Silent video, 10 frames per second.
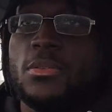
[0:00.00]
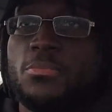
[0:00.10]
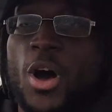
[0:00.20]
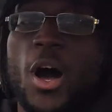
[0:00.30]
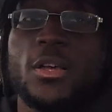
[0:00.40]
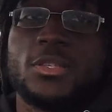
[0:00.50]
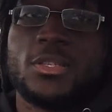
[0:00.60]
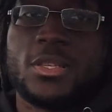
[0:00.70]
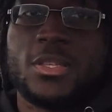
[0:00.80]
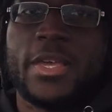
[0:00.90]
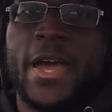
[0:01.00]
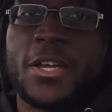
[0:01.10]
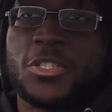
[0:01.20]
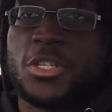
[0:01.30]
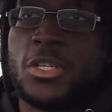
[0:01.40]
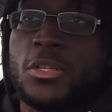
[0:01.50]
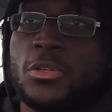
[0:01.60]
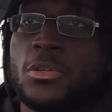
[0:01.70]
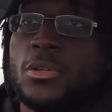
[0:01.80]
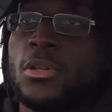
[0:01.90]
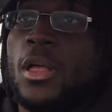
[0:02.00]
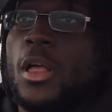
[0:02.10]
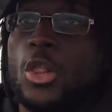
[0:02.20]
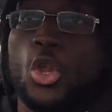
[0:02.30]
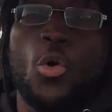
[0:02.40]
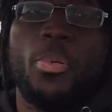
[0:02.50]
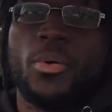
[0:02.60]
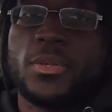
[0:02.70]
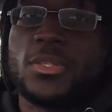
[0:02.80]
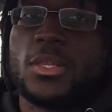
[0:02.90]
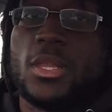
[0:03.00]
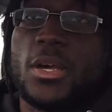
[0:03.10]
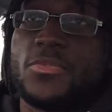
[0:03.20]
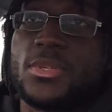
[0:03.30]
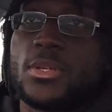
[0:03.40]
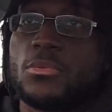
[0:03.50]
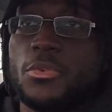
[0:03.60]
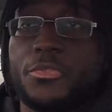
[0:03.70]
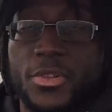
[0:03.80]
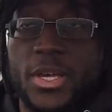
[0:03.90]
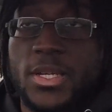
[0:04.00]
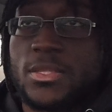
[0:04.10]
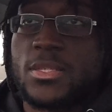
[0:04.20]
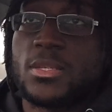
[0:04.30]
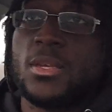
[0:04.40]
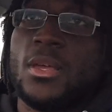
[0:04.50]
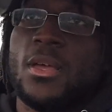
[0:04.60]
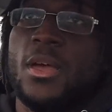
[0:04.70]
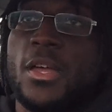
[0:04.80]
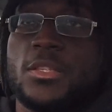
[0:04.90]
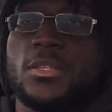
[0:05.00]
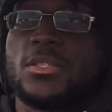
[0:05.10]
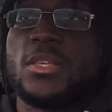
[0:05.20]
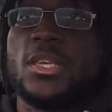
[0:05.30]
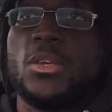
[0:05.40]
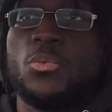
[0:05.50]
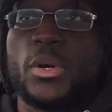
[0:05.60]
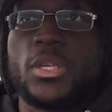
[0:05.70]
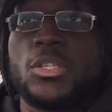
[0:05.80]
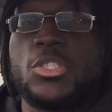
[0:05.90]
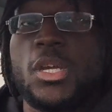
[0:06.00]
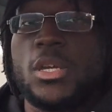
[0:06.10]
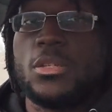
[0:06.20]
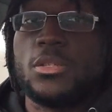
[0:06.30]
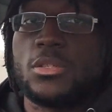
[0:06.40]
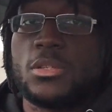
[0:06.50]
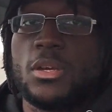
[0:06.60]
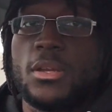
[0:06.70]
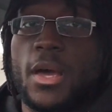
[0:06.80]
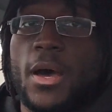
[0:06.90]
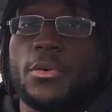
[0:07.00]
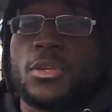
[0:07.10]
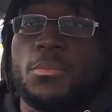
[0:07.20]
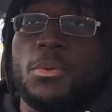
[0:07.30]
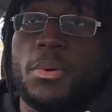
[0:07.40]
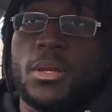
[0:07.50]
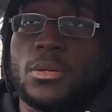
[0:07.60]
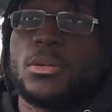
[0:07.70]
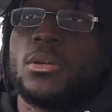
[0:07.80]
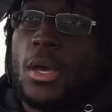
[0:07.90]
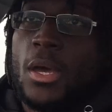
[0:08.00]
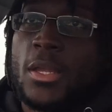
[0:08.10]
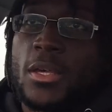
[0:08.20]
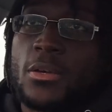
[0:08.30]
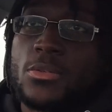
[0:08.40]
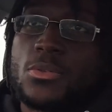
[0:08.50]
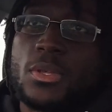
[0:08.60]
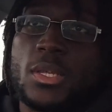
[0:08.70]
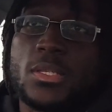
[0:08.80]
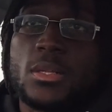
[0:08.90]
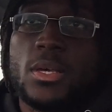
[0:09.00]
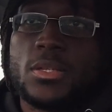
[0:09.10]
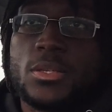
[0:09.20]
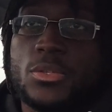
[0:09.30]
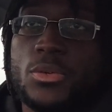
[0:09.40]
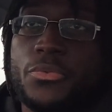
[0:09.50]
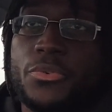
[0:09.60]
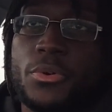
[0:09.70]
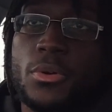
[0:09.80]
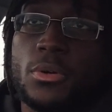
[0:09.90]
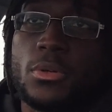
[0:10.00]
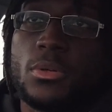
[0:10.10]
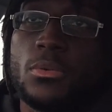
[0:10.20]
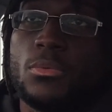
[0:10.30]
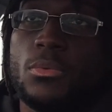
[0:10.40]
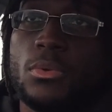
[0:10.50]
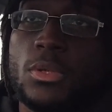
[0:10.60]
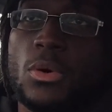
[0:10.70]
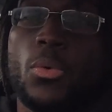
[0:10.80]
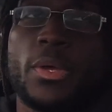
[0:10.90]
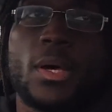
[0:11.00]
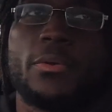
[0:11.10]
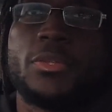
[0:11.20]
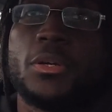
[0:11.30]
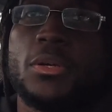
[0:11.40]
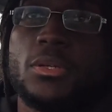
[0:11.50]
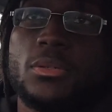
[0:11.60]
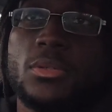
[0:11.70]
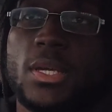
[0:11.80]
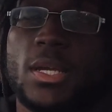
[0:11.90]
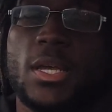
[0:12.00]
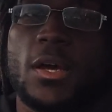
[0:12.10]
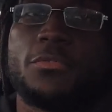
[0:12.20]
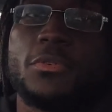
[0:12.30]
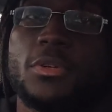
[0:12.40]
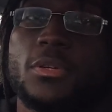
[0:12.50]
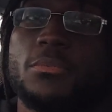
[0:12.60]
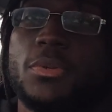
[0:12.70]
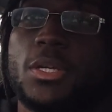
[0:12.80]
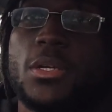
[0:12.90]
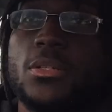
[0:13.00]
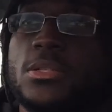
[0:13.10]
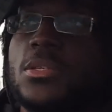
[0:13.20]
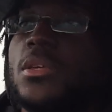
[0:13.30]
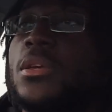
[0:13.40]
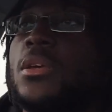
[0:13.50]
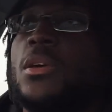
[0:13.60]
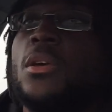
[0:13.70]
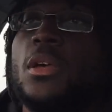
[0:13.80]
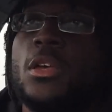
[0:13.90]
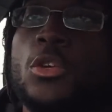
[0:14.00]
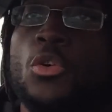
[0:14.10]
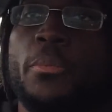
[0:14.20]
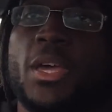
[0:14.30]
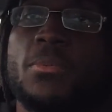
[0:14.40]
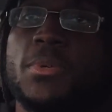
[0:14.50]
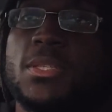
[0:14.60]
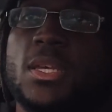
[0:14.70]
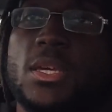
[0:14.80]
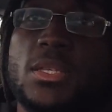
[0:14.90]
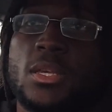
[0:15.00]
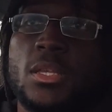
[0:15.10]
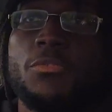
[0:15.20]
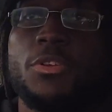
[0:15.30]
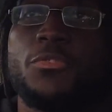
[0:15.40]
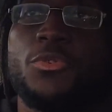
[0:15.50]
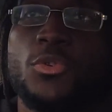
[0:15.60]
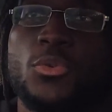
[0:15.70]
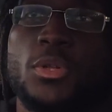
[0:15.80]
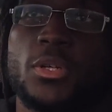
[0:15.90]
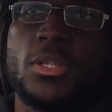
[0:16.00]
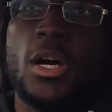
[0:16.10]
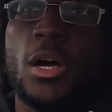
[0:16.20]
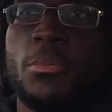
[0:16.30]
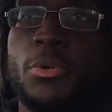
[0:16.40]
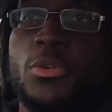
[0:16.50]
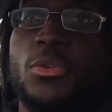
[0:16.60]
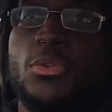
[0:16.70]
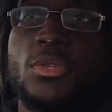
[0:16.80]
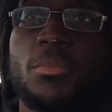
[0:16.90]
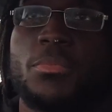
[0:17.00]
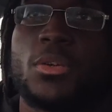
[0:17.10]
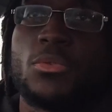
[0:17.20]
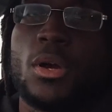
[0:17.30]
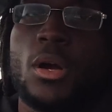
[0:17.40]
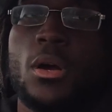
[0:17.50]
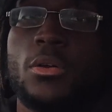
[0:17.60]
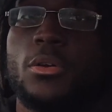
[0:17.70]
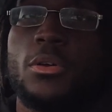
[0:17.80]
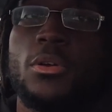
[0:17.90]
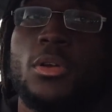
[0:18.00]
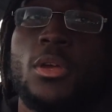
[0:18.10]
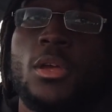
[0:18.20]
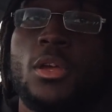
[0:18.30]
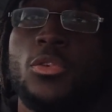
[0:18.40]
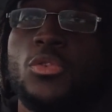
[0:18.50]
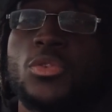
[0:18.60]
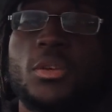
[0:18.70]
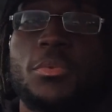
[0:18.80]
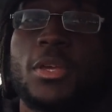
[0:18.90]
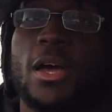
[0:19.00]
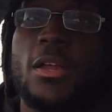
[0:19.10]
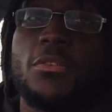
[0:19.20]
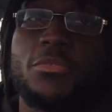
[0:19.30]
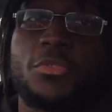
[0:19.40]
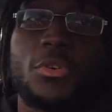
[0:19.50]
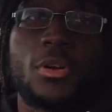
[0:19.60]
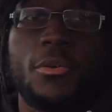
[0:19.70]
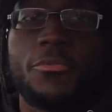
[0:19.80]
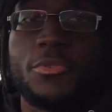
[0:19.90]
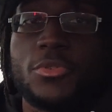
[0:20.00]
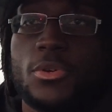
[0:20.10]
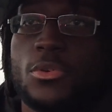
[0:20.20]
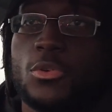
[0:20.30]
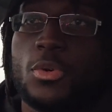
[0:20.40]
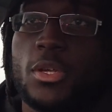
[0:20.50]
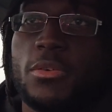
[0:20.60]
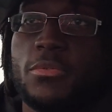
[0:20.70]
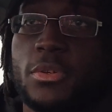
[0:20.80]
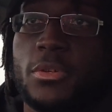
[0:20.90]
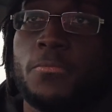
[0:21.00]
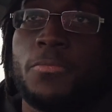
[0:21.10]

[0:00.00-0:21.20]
pauses in the action or low points in life to reflect and to see what can change and how it can be better. And I also think that's a lesson too for going out there and getting after it, because you'll make mistakes. And even if you do look dumb, or you do something wrong, or you do something out of your comfort zone or whatever,